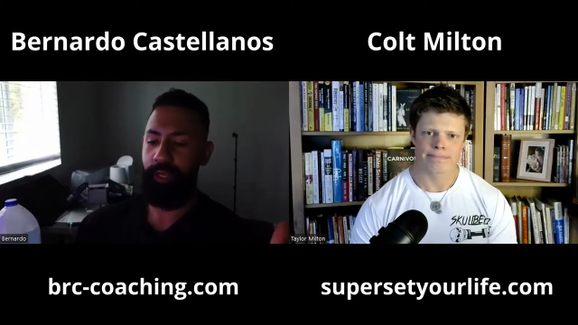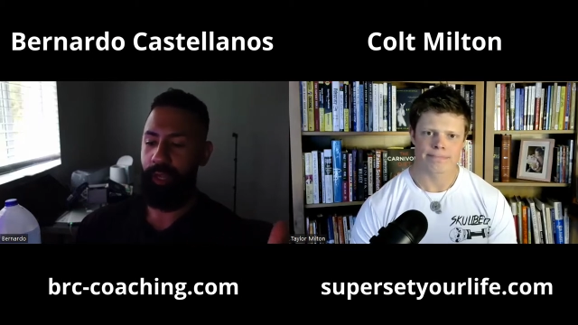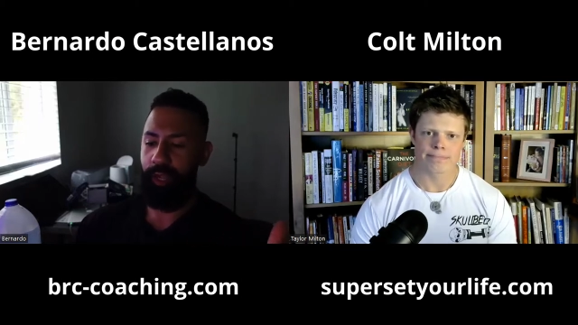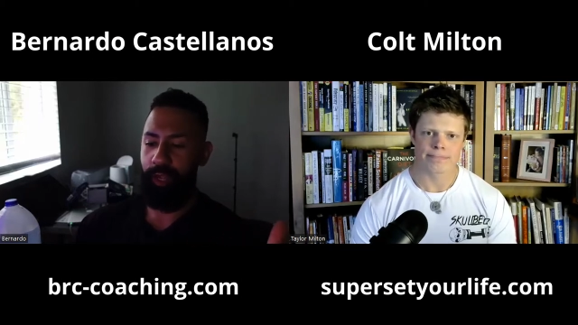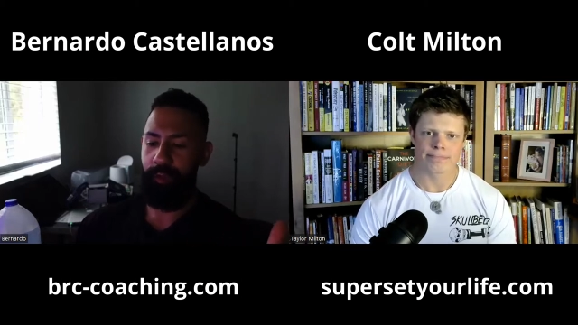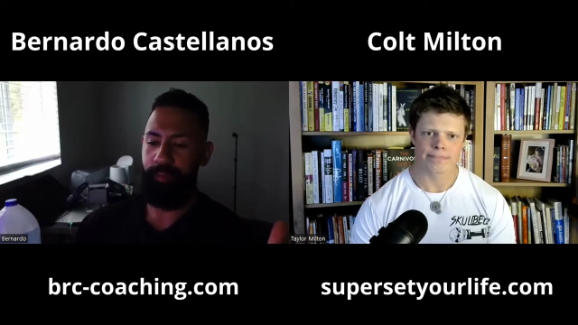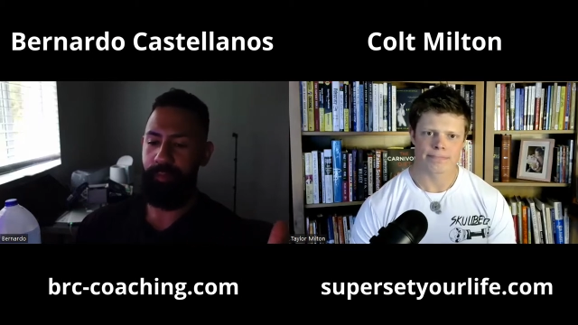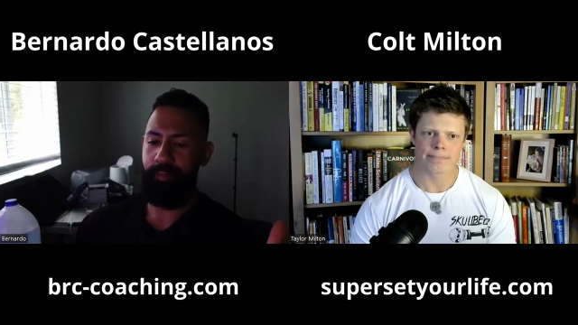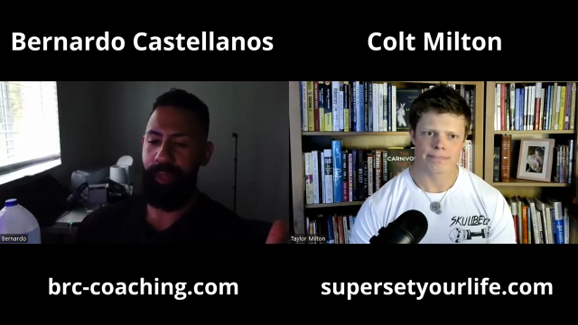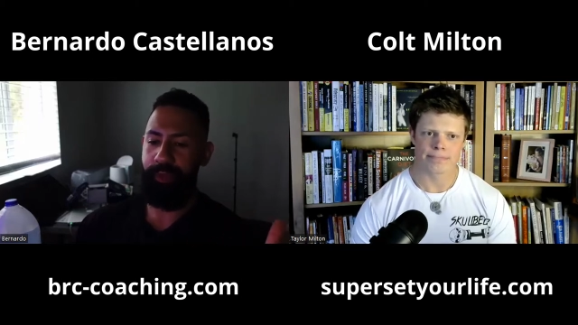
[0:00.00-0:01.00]

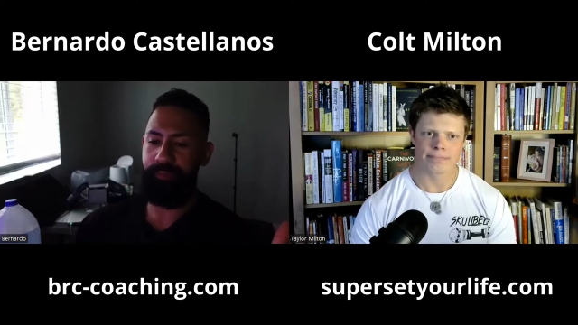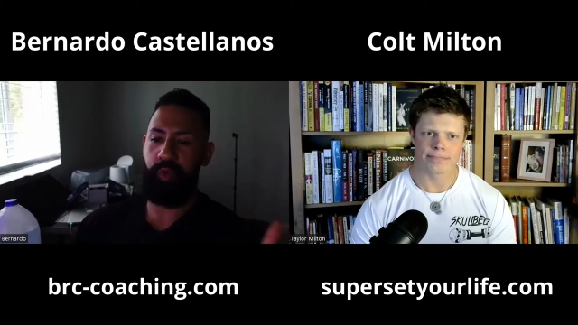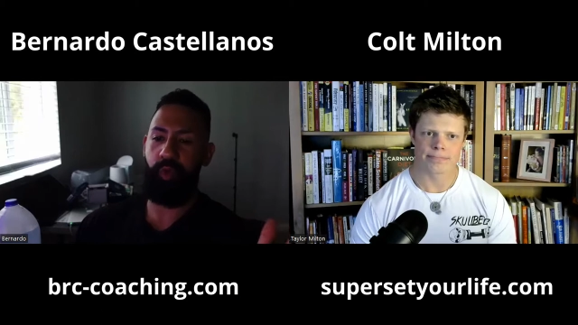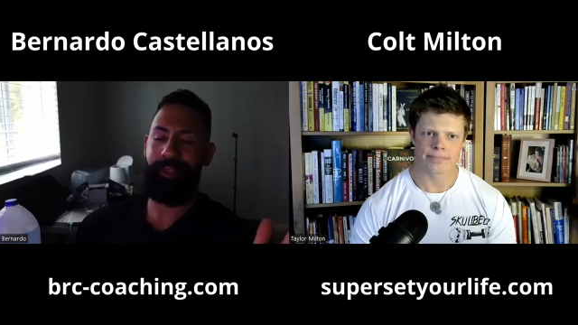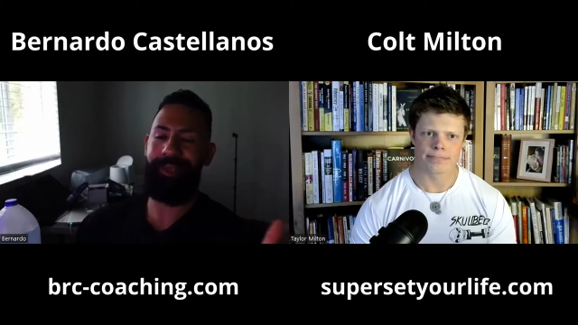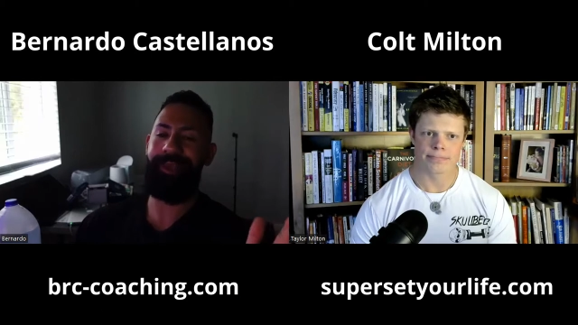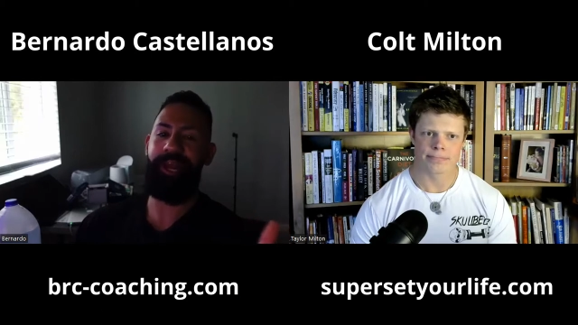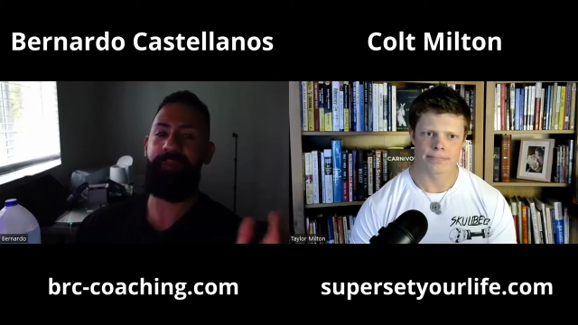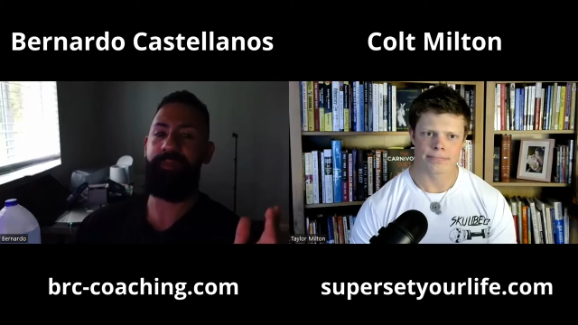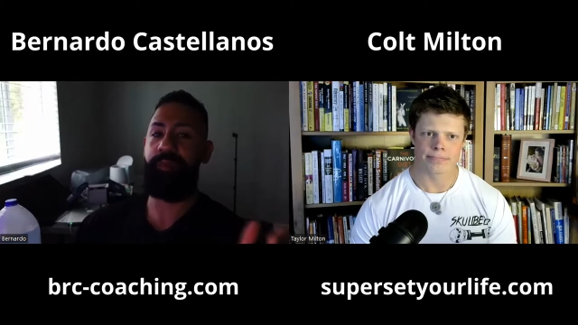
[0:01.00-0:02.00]
Speaker 1: Um, mTOR
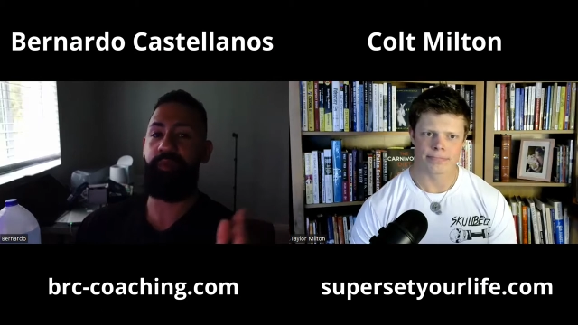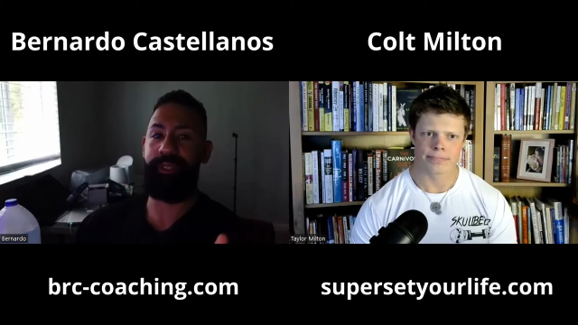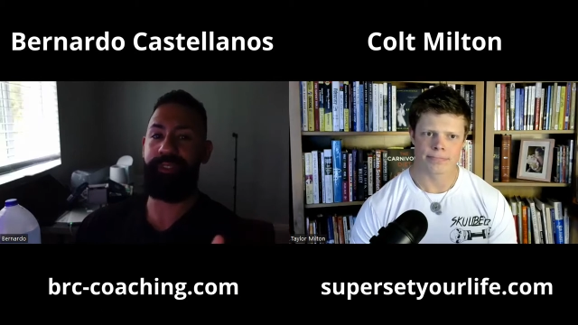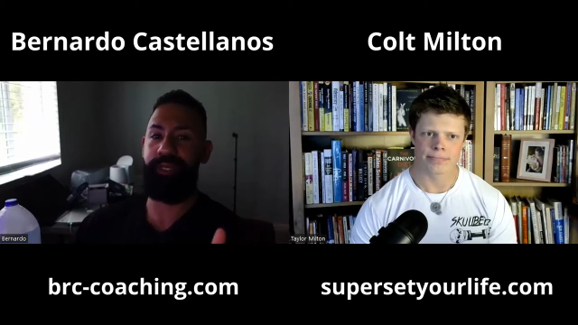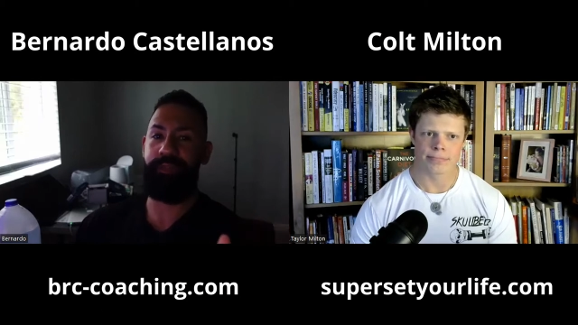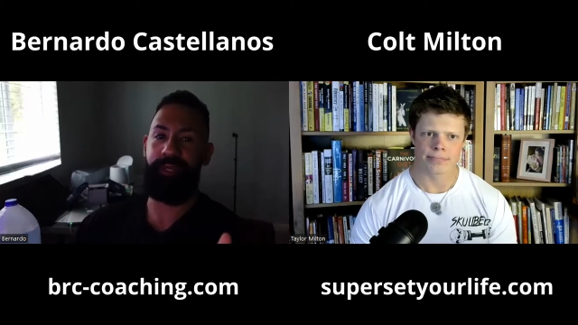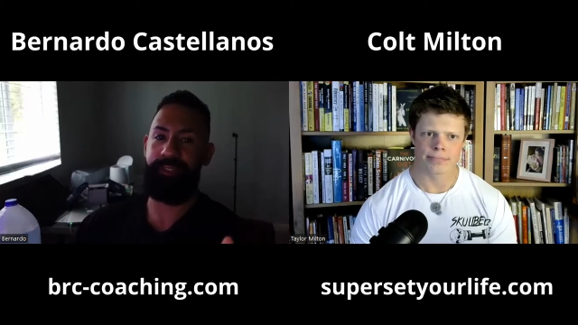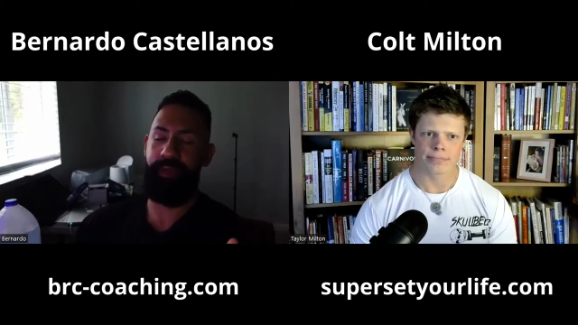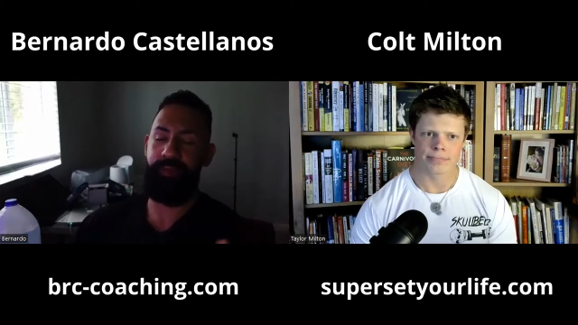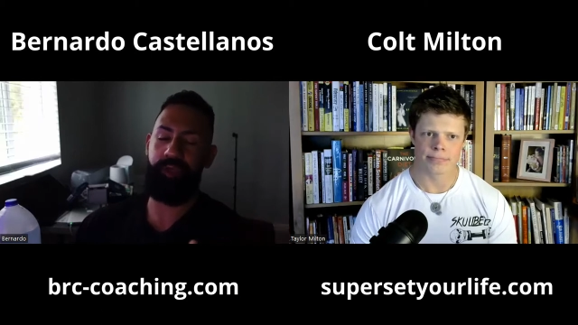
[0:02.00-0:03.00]
cannot be present at that
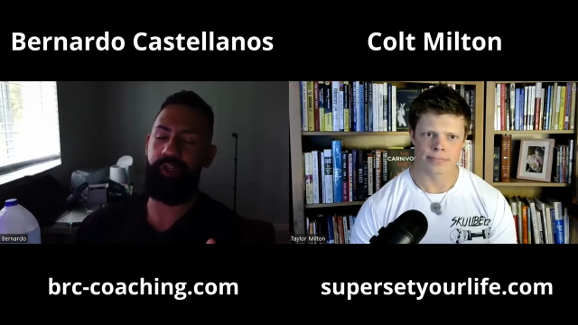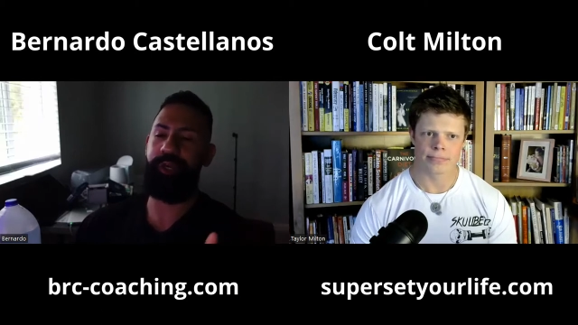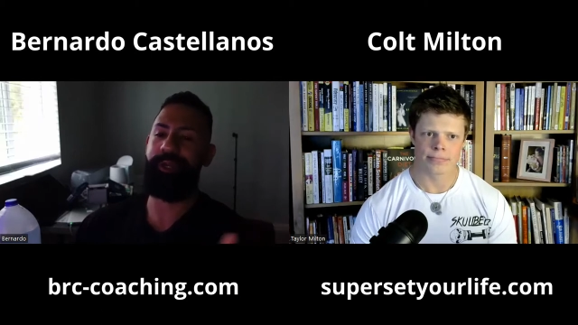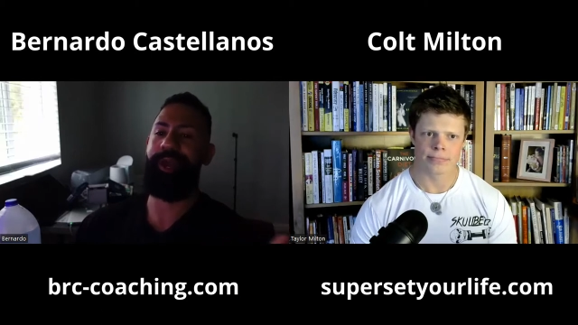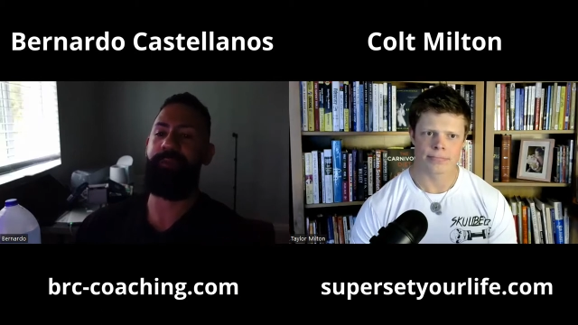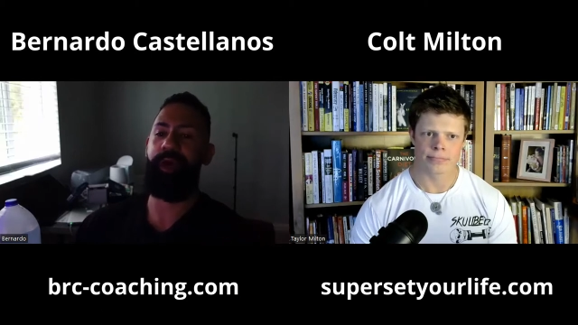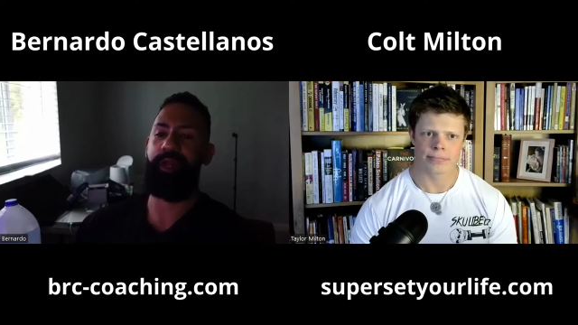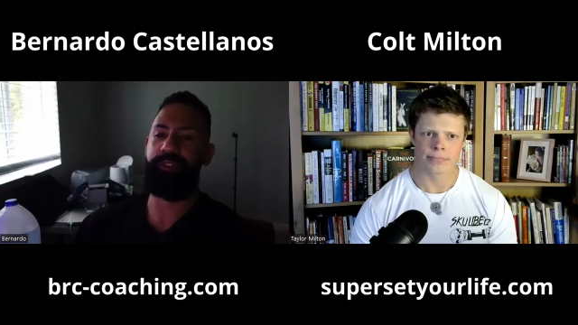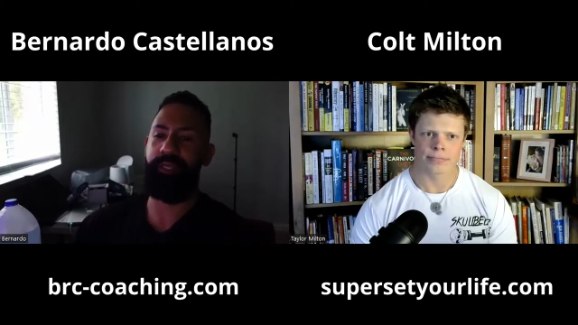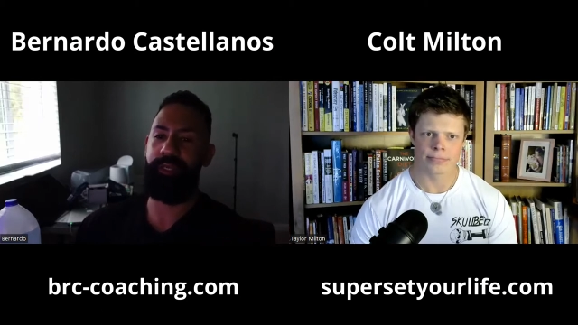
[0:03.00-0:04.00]
time because you're in a
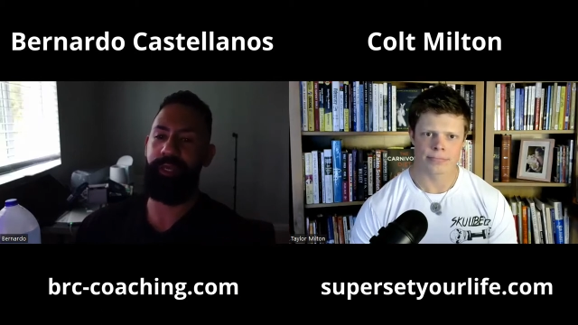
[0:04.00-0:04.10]
catabolic state.